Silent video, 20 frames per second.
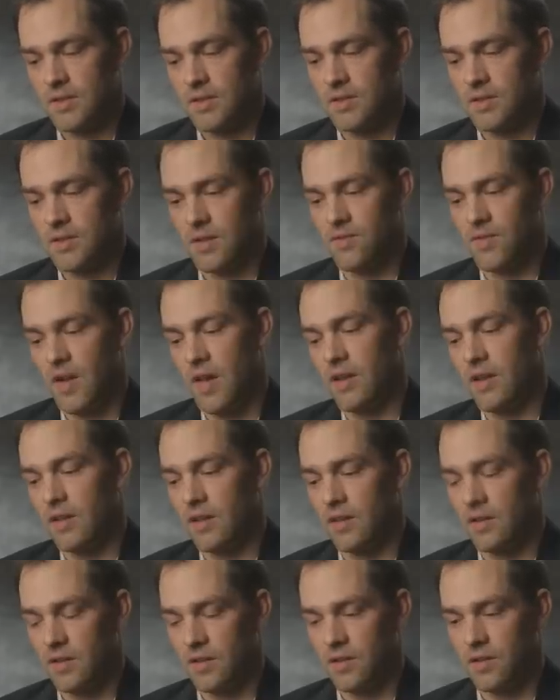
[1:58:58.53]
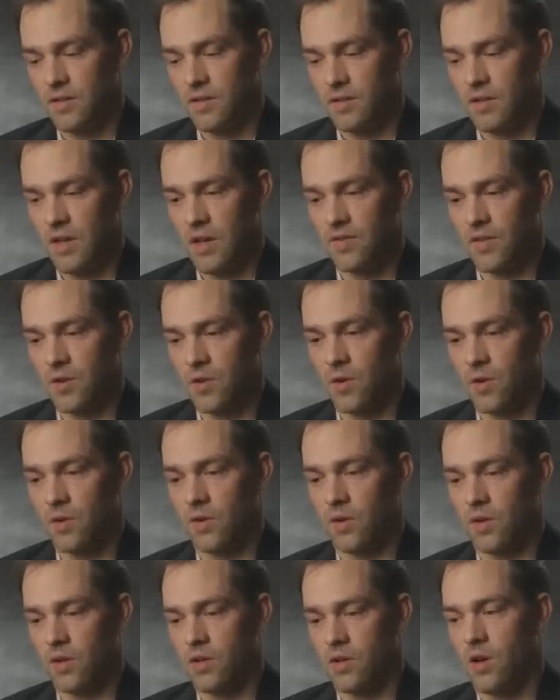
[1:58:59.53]
so finally gave the
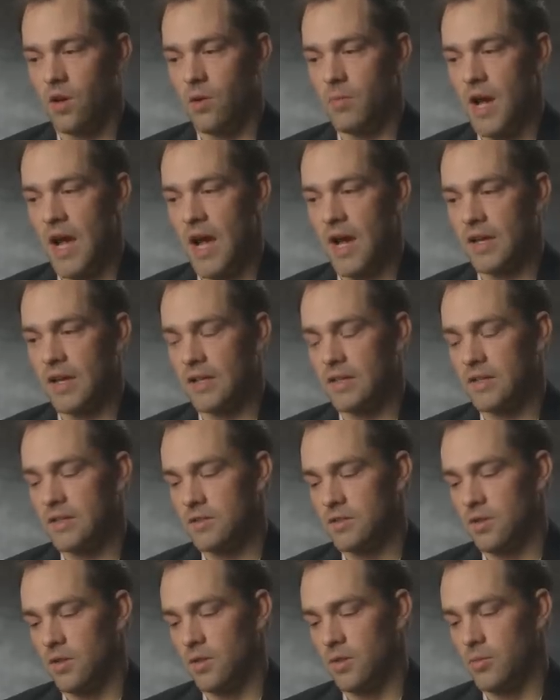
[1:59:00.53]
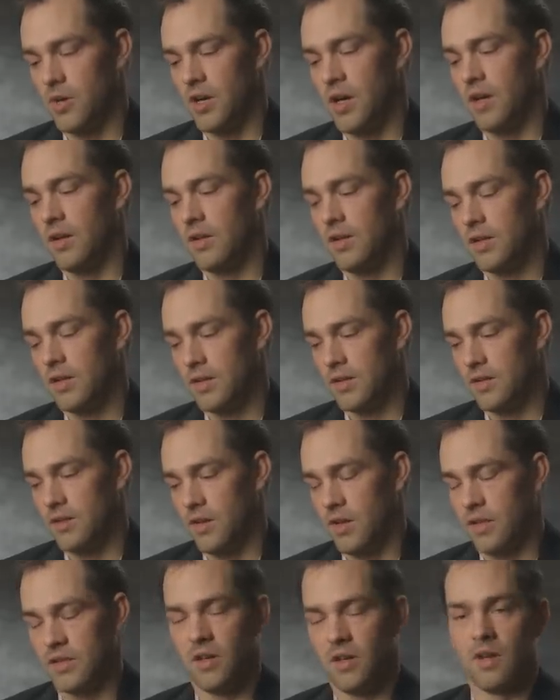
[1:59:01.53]
colonel a call back and told him, well, you
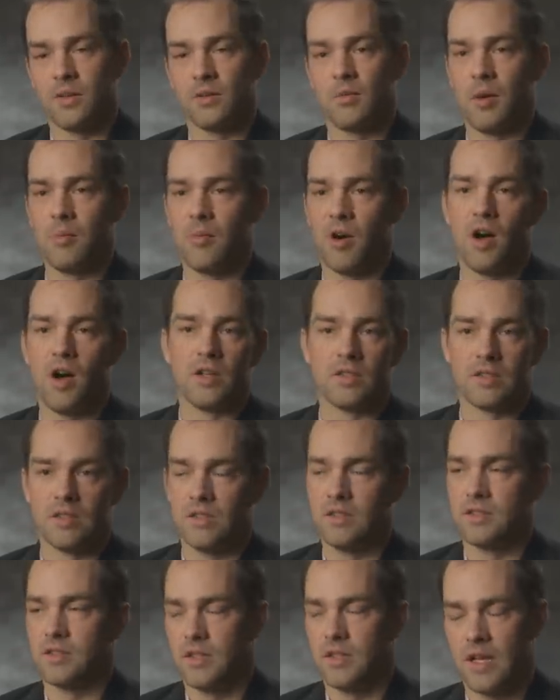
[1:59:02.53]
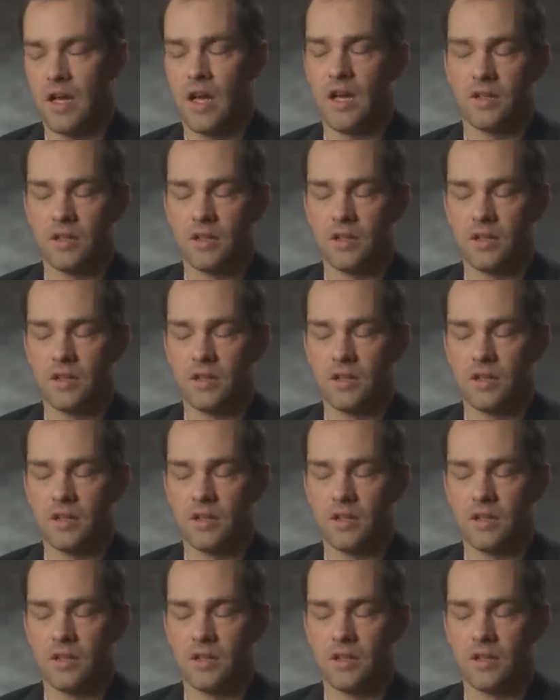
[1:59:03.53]
know, I talked to my boss, and he said, yeah,